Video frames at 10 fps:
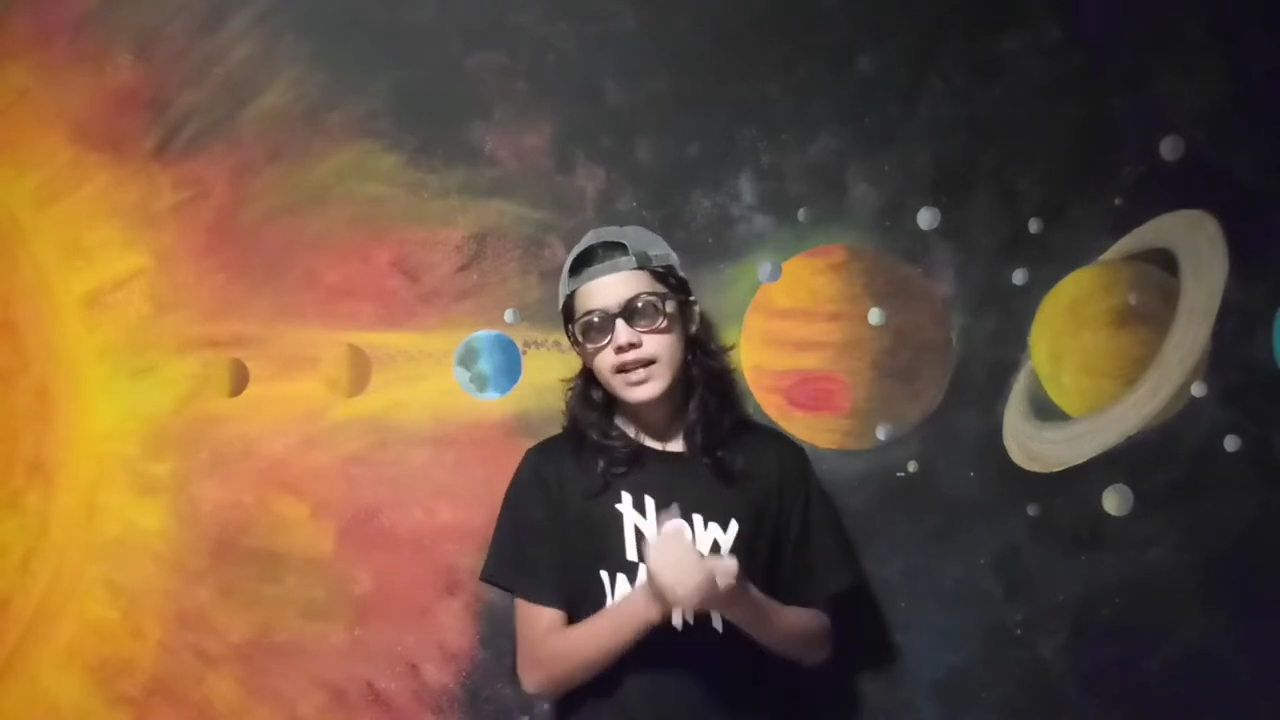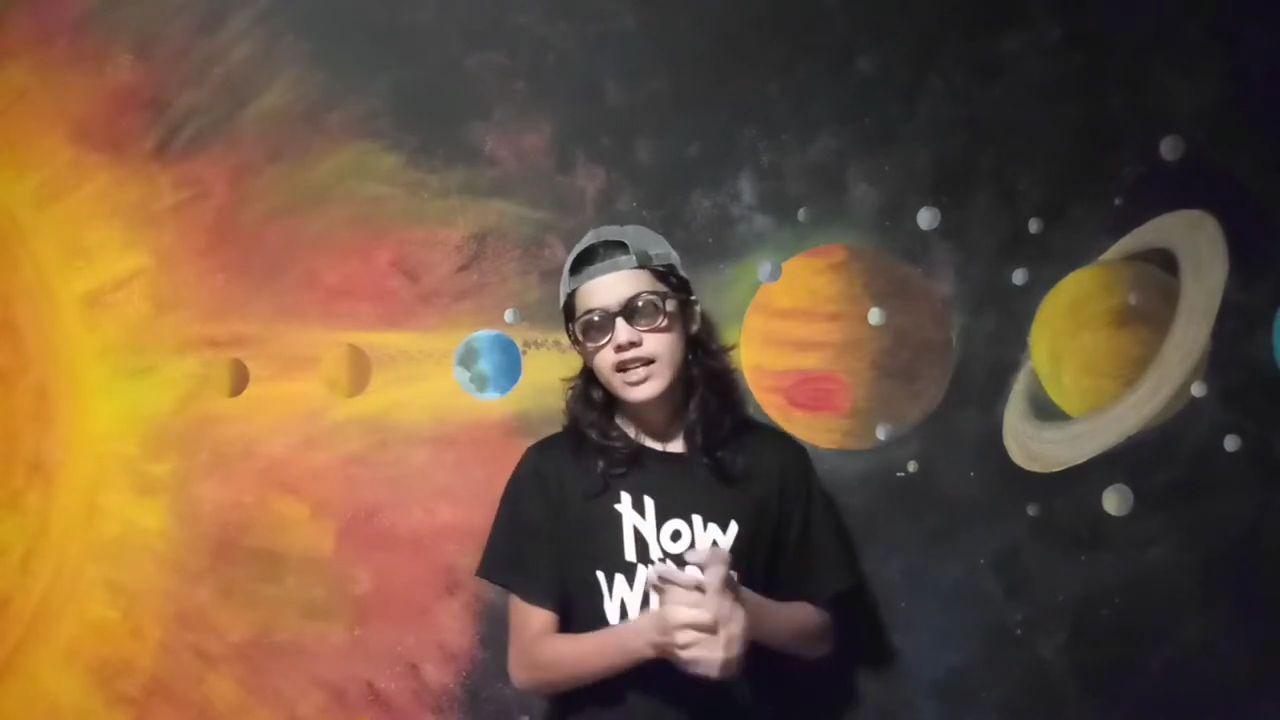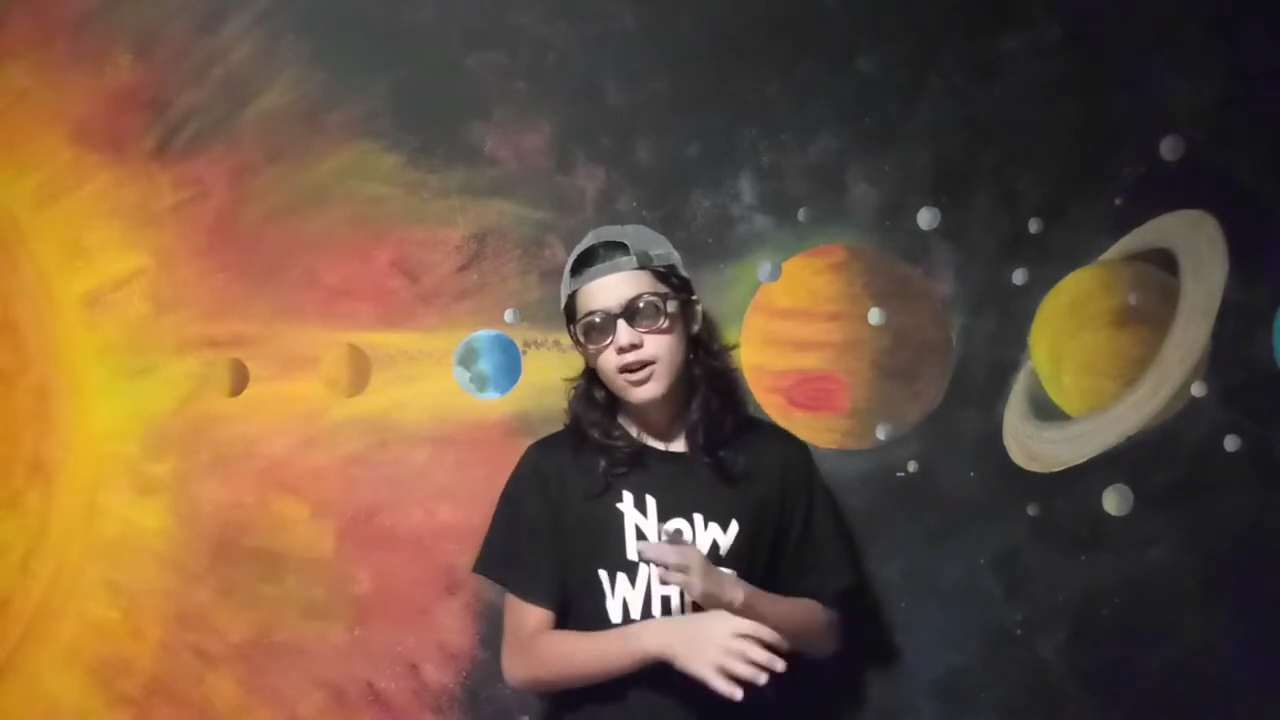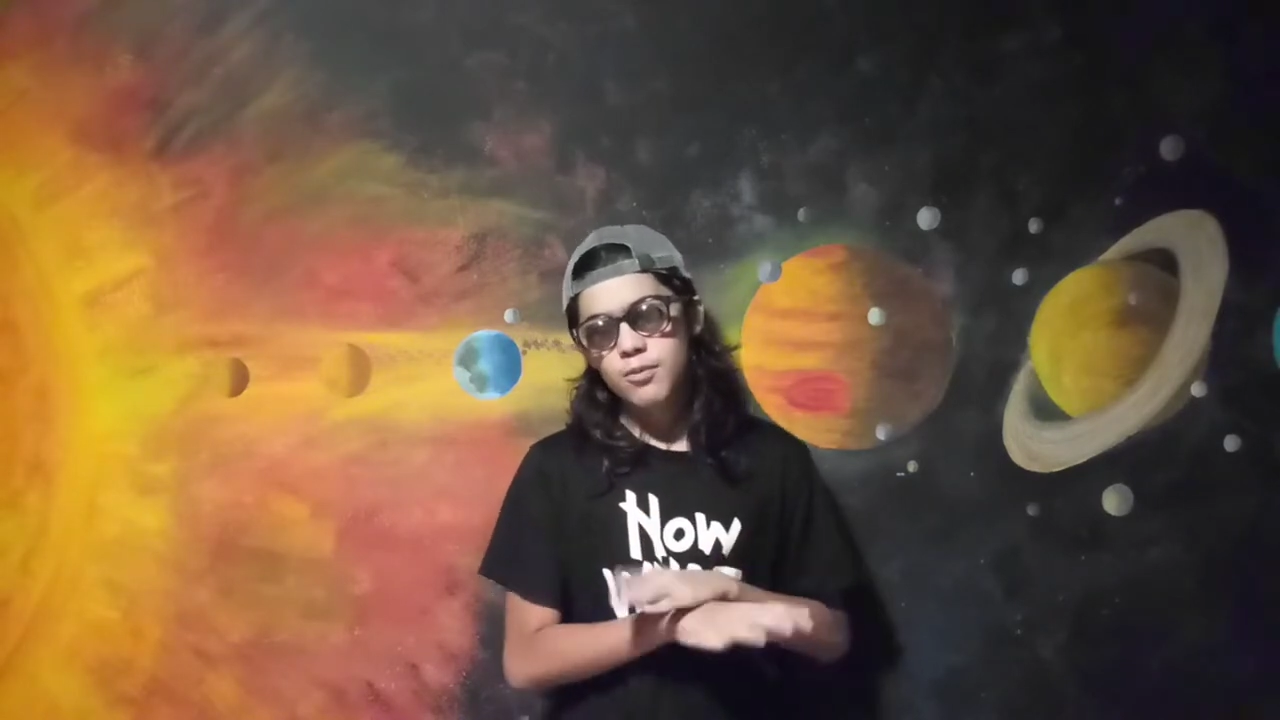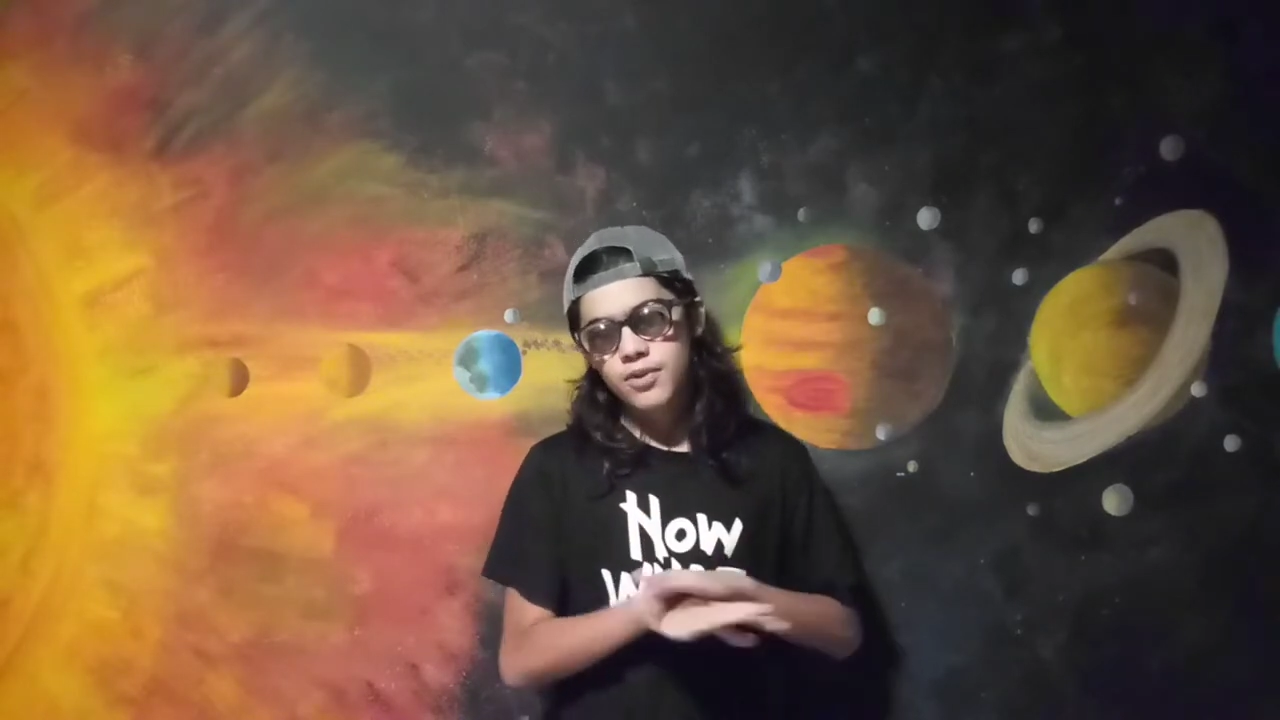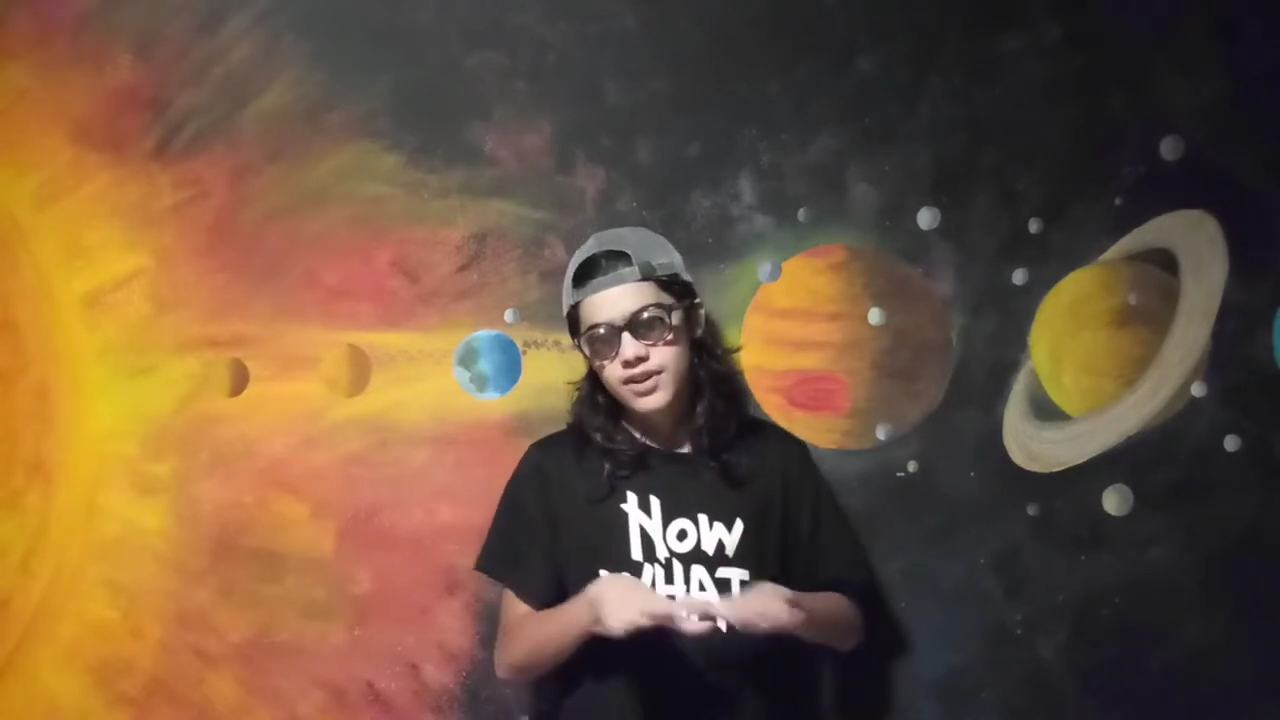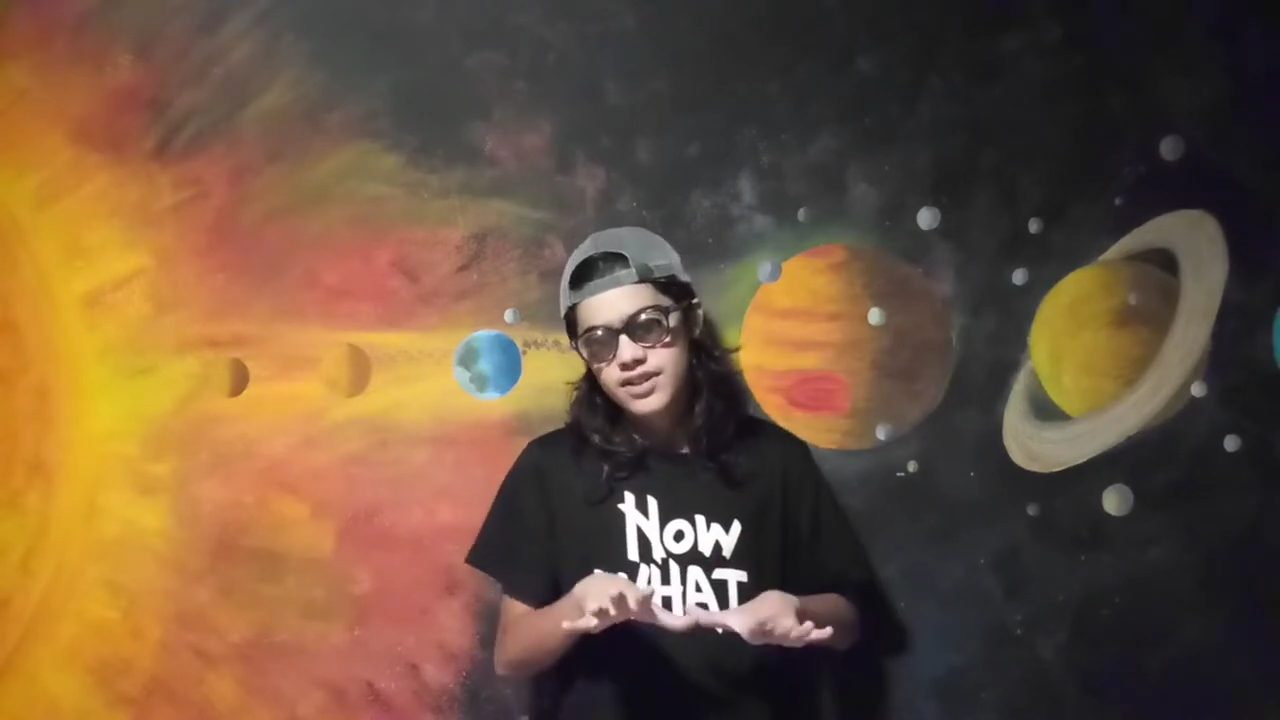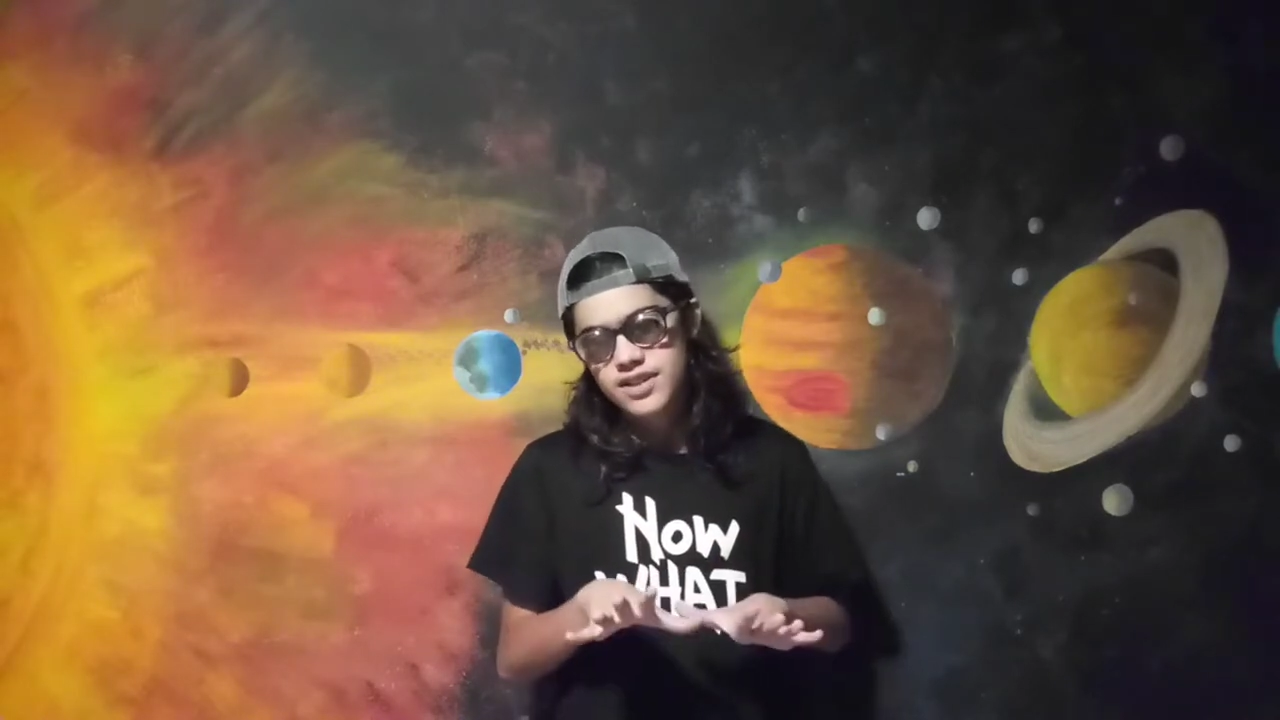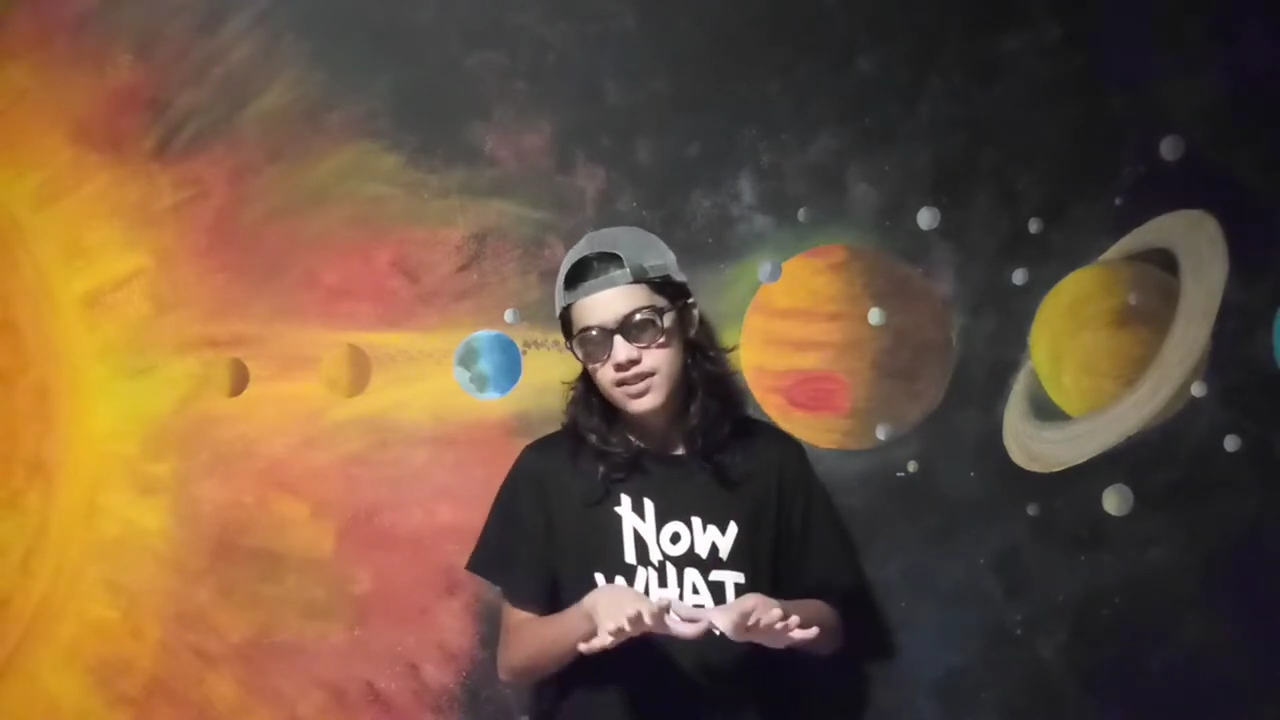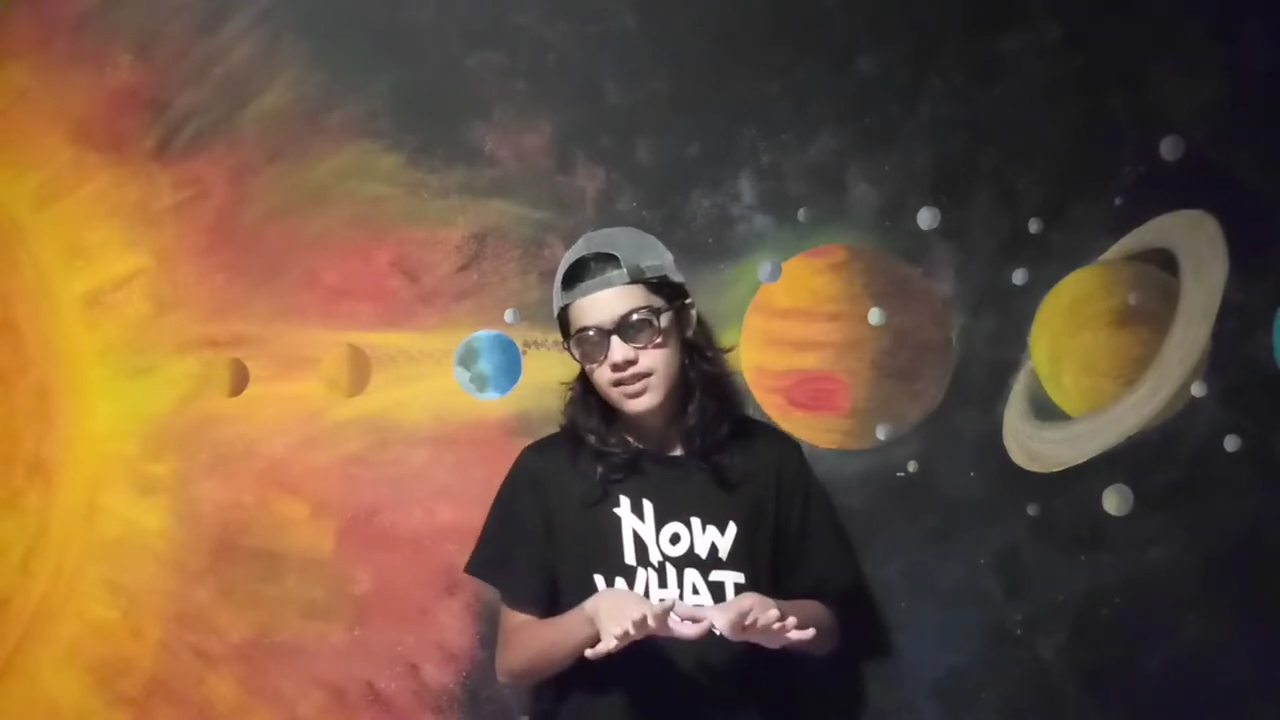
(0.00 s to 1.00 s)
it got worse.